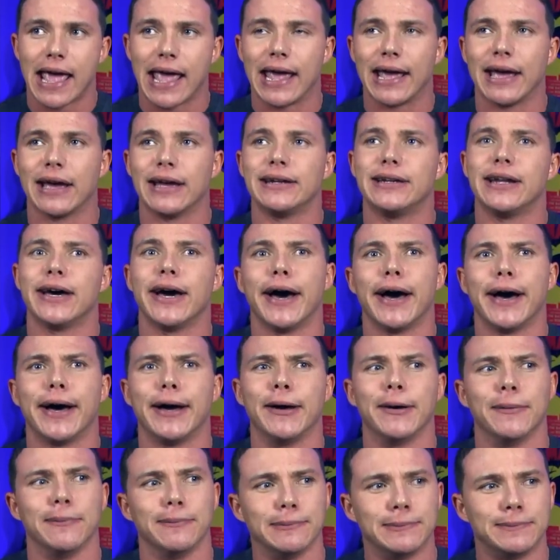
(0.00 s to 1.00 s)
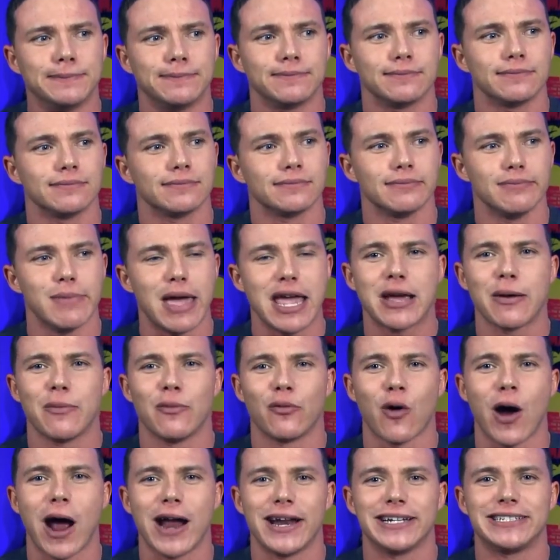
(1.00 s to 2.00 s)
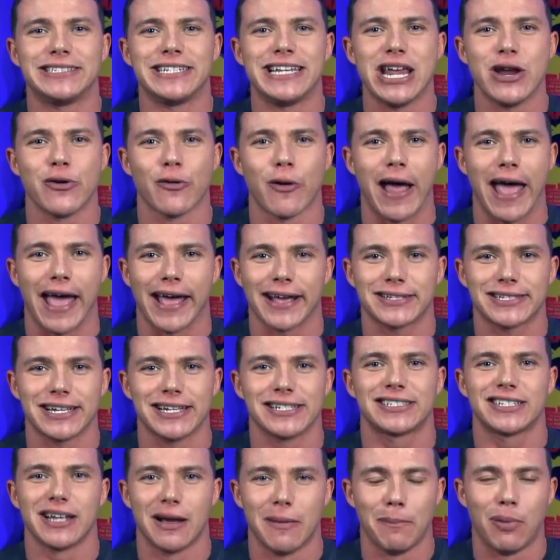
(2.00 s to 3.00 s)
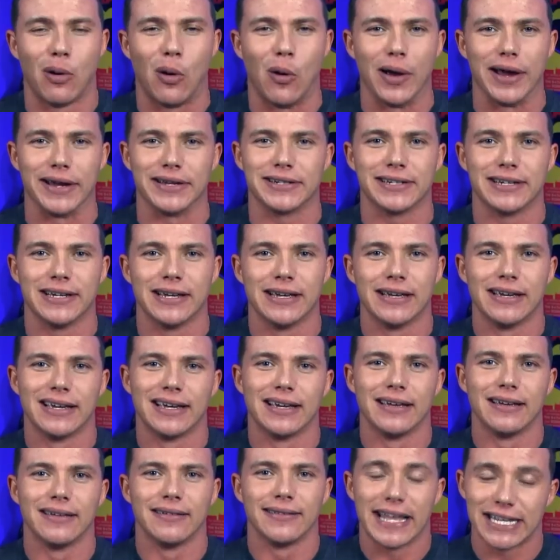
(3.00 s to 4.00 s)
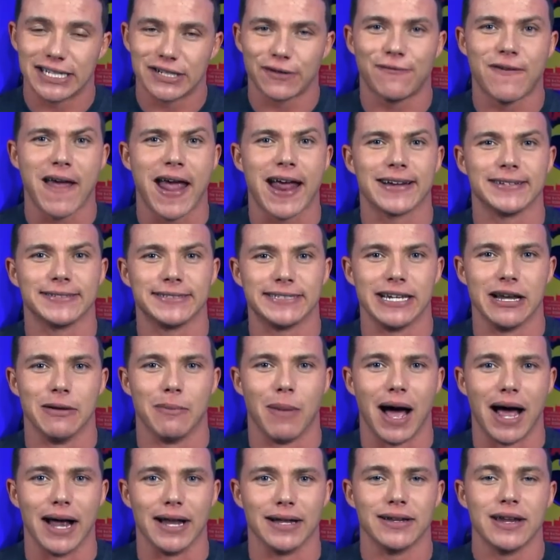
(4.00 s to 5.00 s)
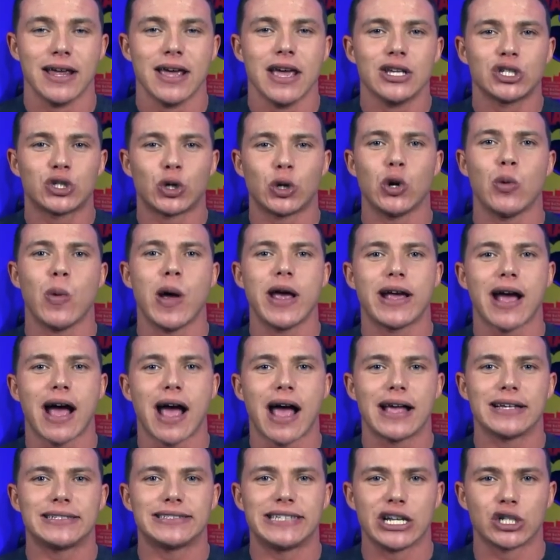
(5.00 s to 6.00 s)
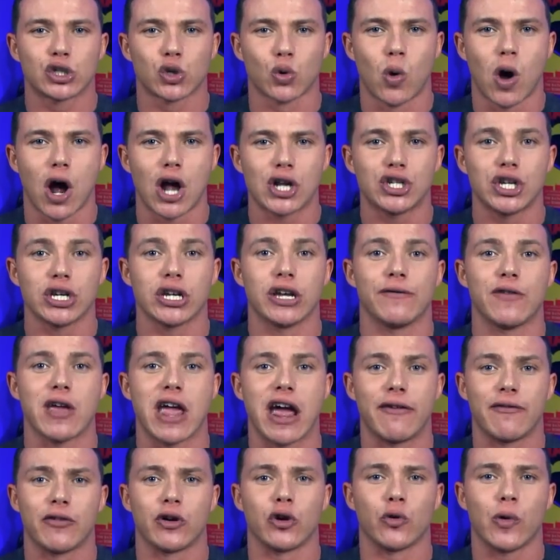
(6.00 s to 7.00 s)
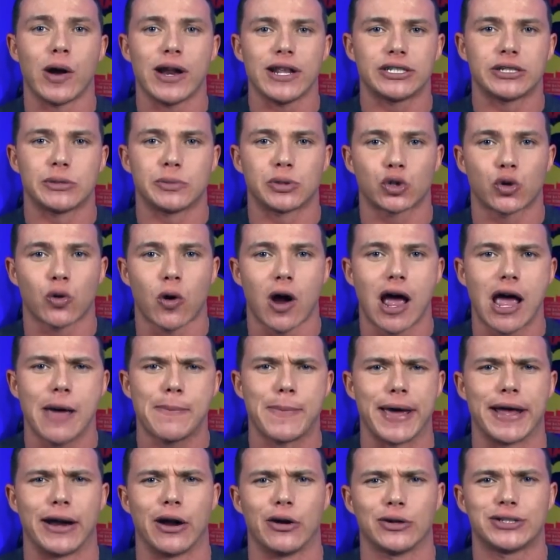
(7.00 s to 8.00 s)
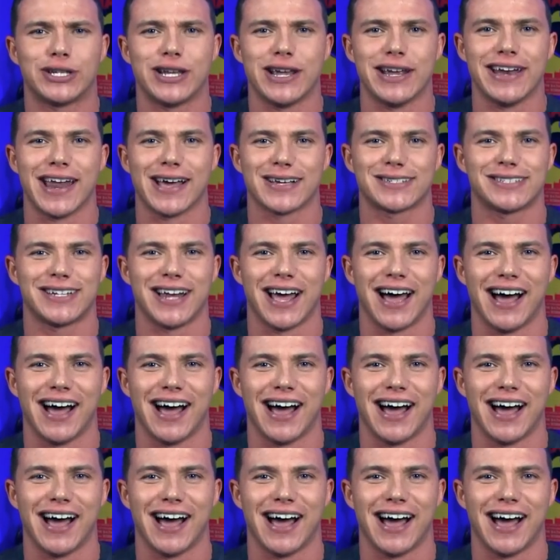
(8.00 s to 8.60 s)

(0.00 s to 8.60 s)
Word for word: and um, make him ride a T-Rex at some point. That's a fantasy of mine. So anyway, guys, thanks for watching. If you haven't already, subscribe, and I'll see you next